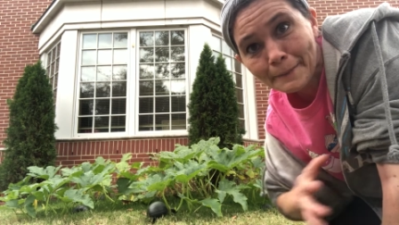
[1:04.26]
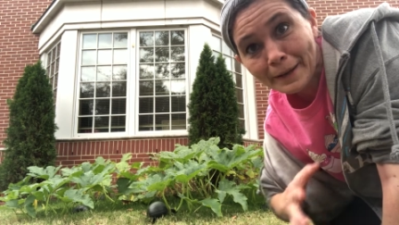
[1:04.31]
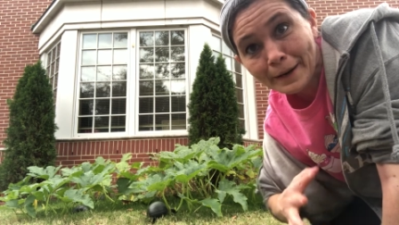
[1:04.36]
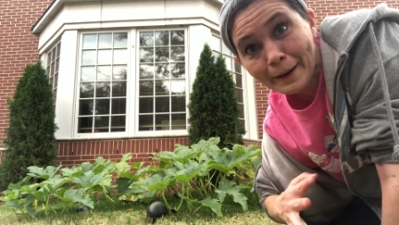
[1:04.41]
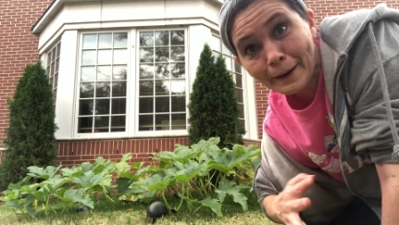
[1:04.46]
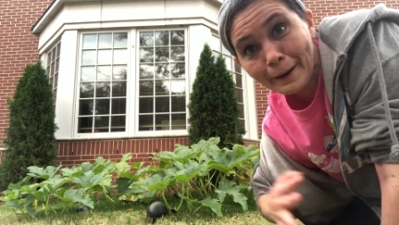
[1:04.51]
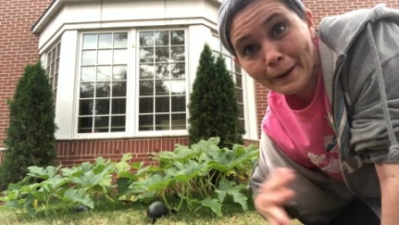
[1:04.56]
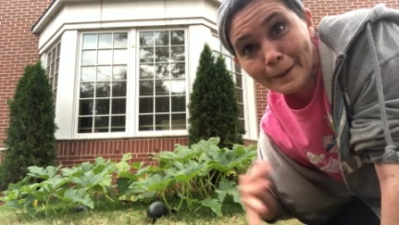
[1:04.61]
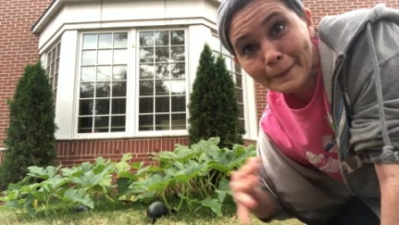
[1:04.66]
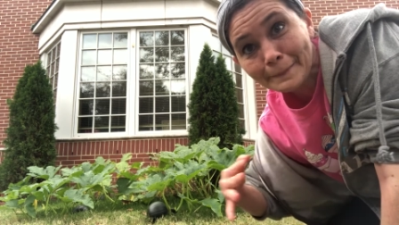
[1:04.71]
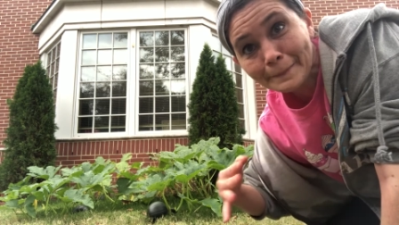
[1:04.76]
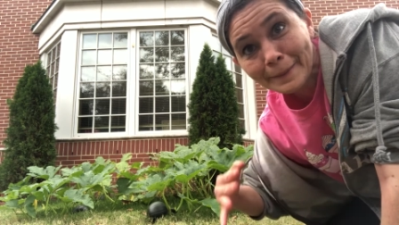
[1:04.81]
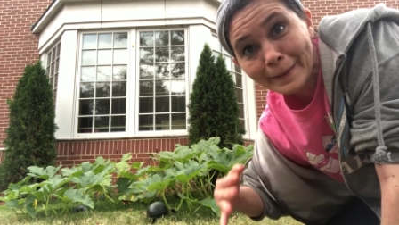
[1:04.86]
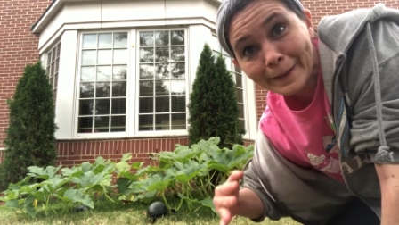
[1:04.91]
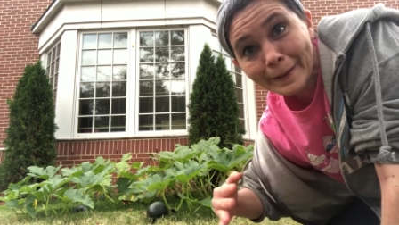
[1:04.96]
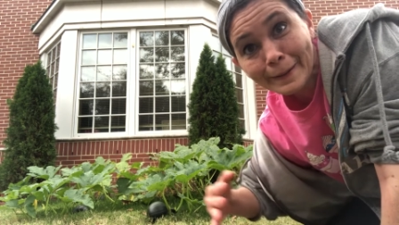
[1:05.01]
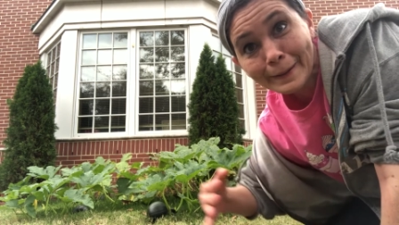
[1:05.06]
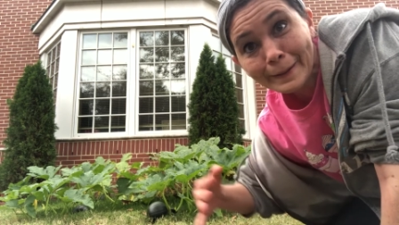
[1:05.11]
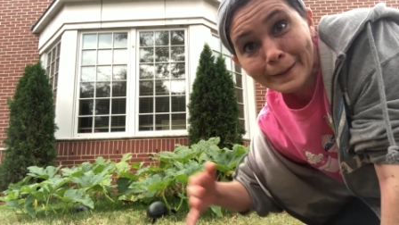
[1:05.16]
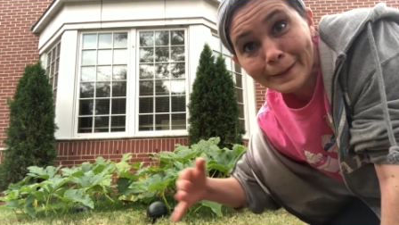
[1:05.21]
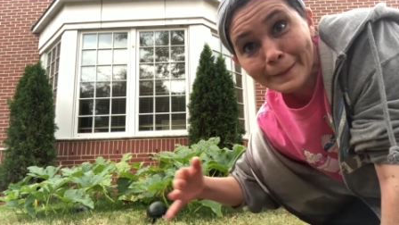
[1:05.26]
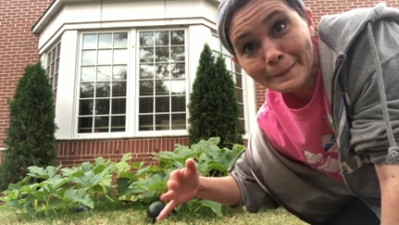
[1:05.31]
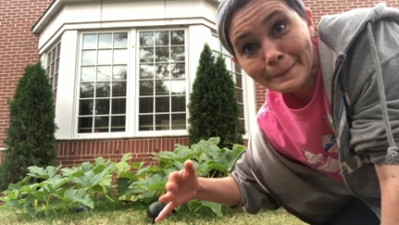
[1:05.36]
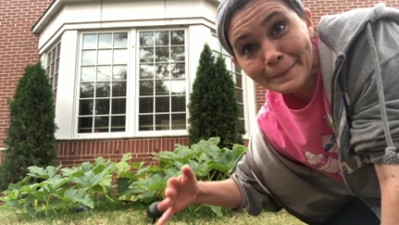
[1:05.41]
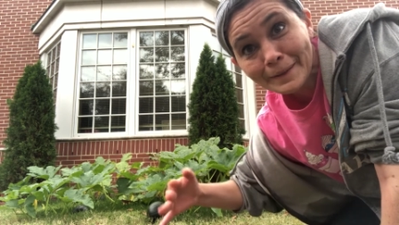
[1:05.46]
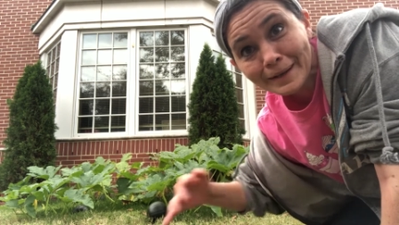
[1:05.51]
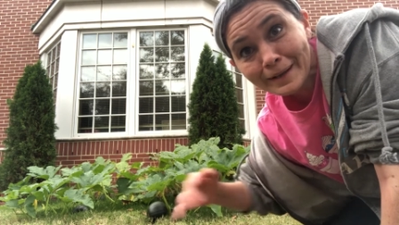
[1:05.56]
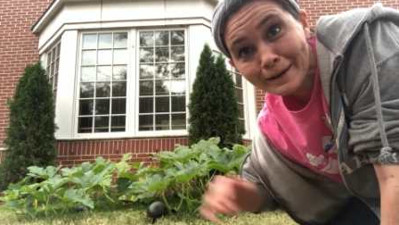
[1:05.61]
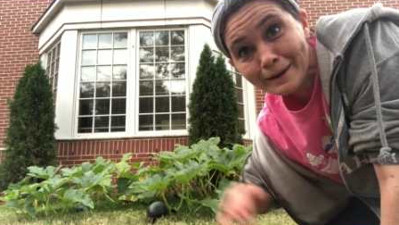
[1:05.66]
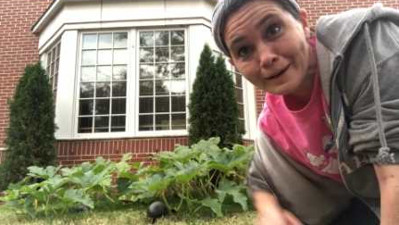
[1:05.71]
bigger and bigger and
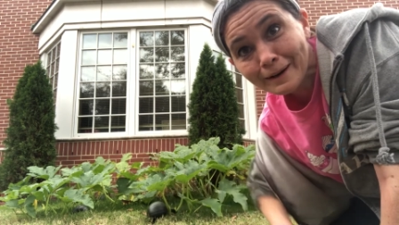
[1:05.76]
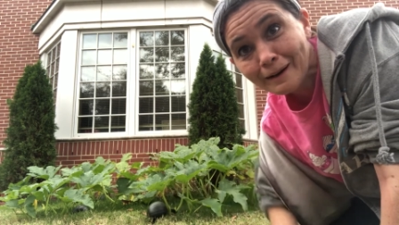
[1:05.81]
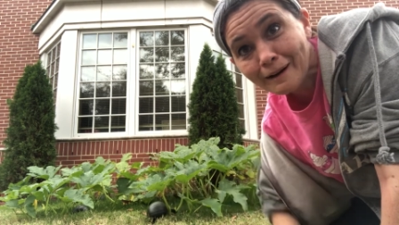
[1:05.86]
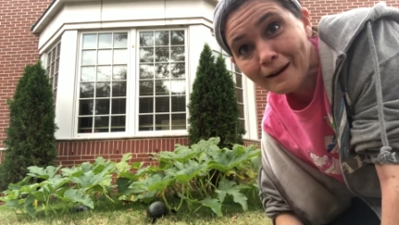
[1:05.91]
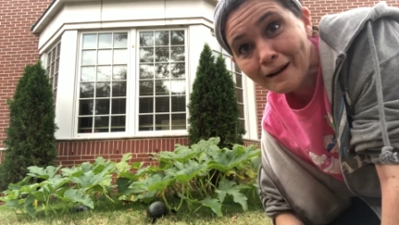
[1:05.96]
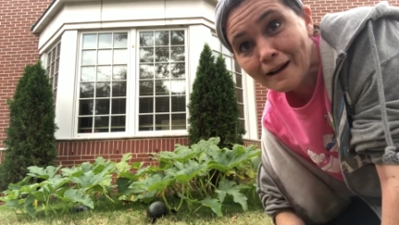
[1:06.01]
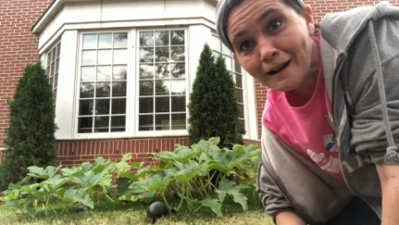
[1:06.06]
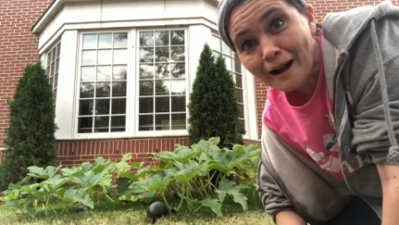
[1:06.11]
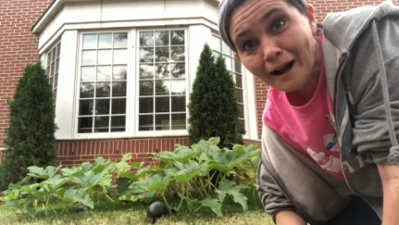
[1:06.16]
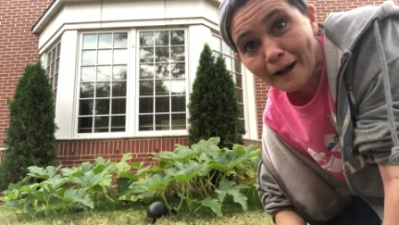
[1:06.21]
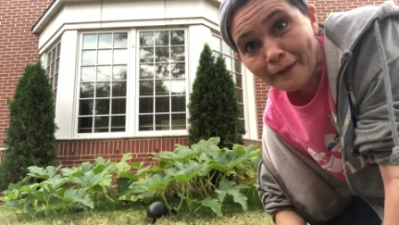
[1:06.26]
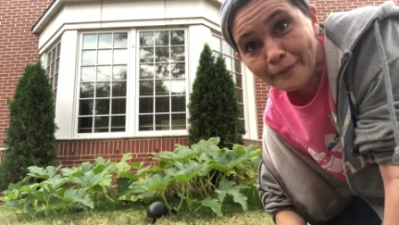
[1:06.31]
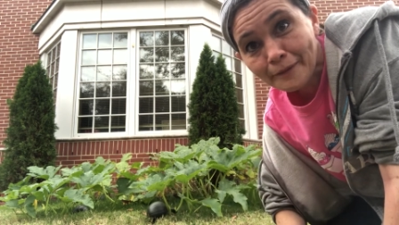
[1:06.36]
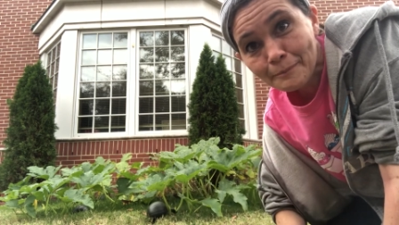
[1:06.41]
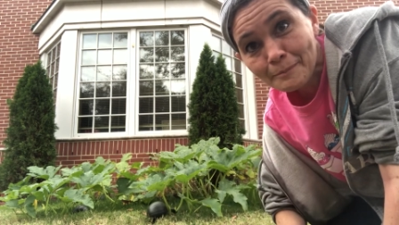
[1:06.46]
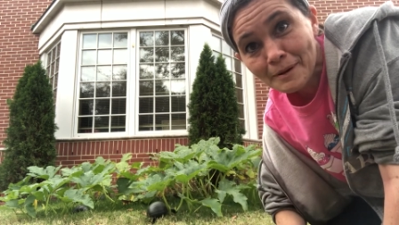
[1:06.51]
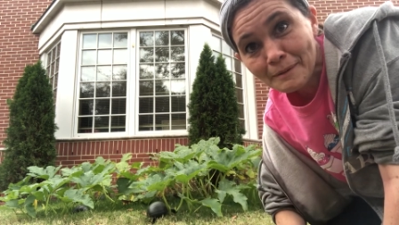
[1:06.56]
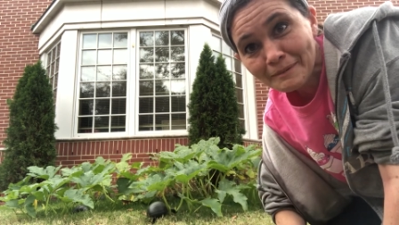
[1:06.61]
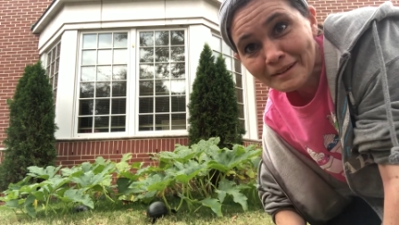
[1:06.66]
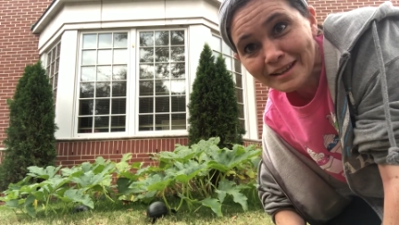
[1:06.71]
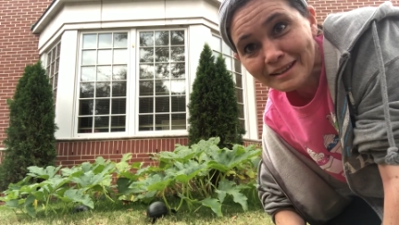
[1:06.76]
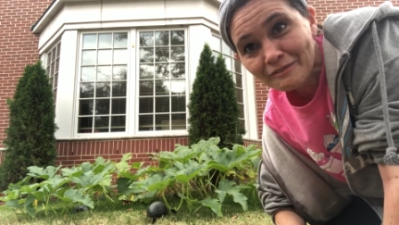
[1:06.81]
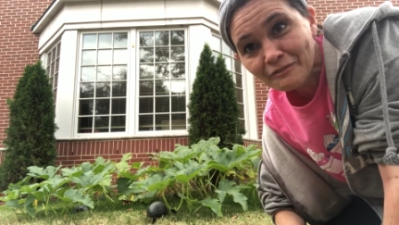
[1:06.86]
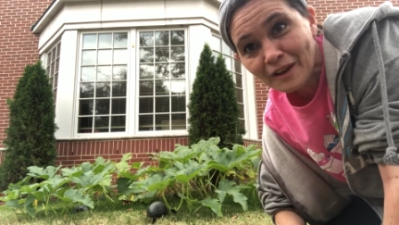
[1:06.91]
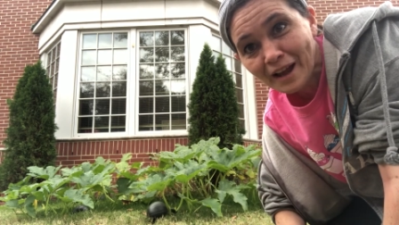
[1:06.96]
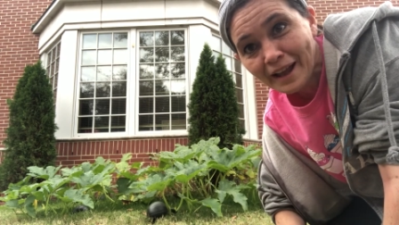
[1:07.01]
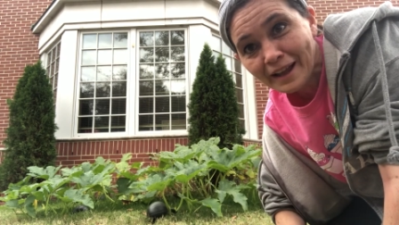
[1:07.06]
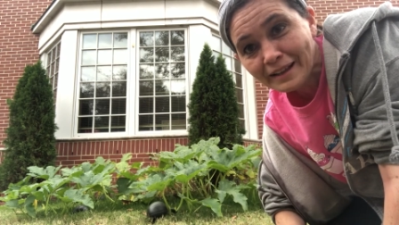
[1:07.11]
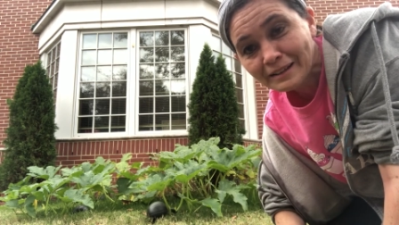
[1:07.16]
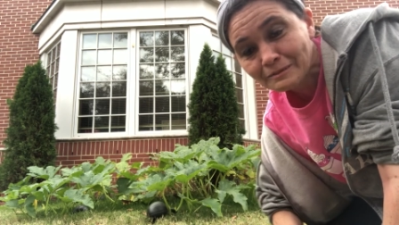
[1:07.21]
bigger on the pumpkin
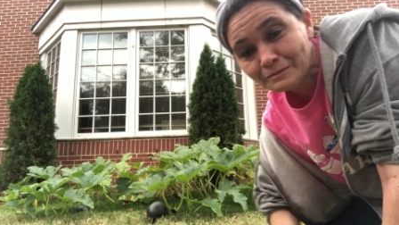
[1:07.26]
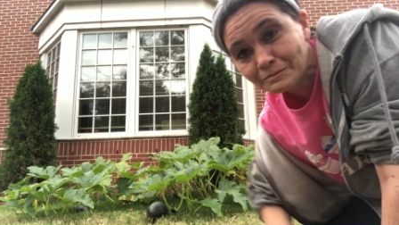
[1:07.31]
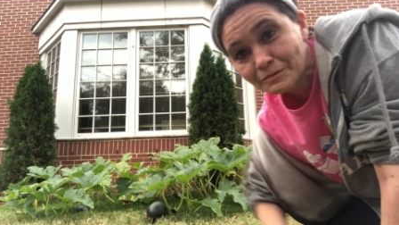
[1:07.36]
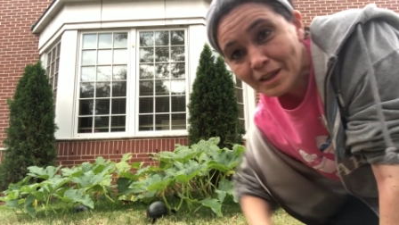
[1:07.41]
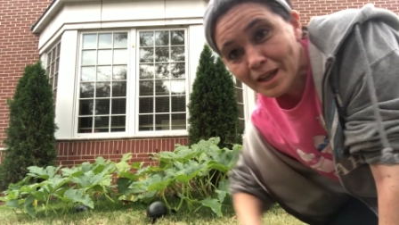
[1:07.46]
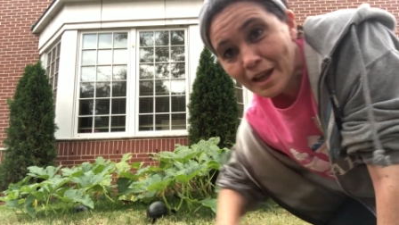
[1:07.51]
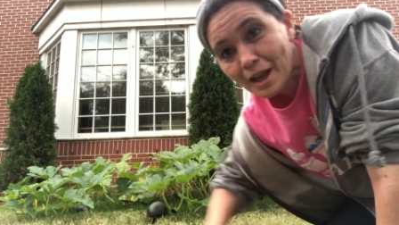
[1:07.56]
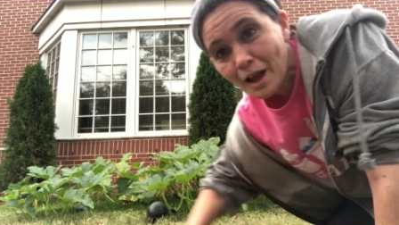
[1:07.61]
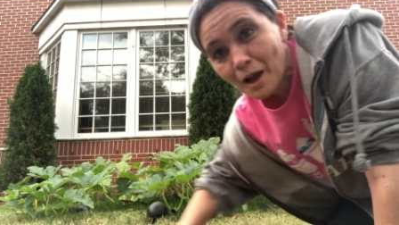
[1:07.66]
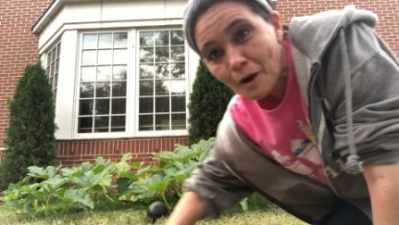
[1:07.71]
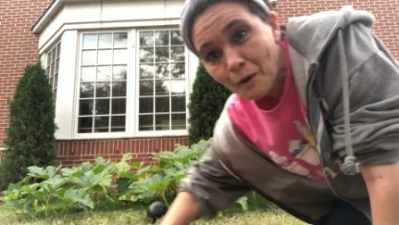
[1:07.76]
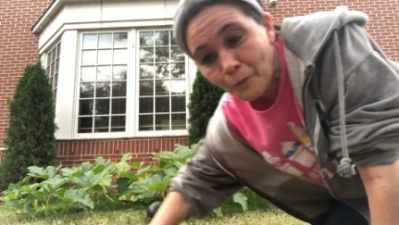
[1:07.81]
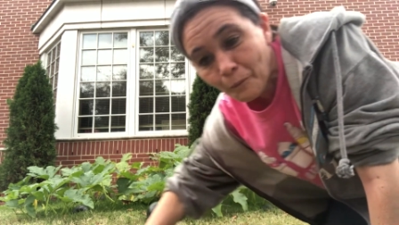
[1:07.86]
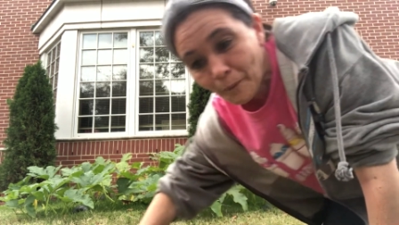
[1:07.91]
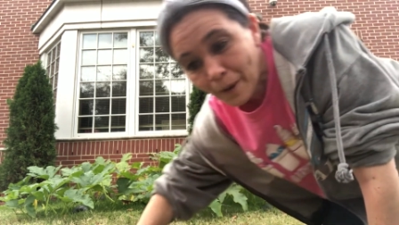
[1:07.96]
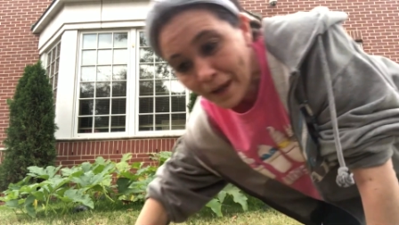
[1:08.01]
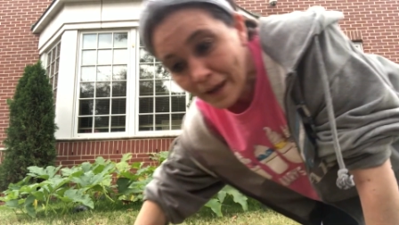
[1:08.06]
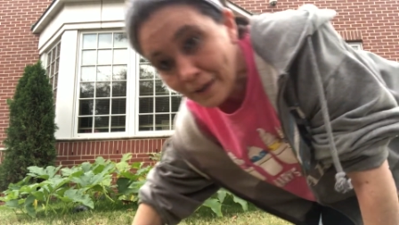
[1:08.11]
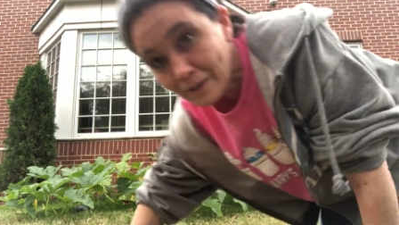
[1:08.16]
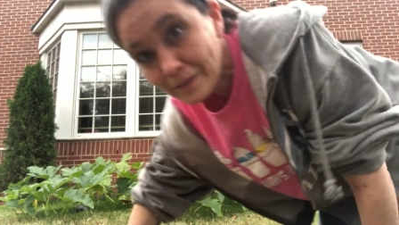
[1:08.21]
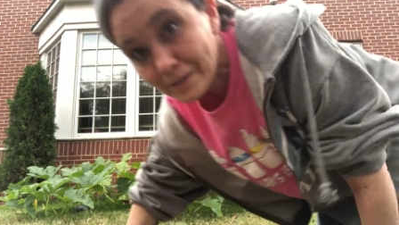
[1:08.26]
vine. Well,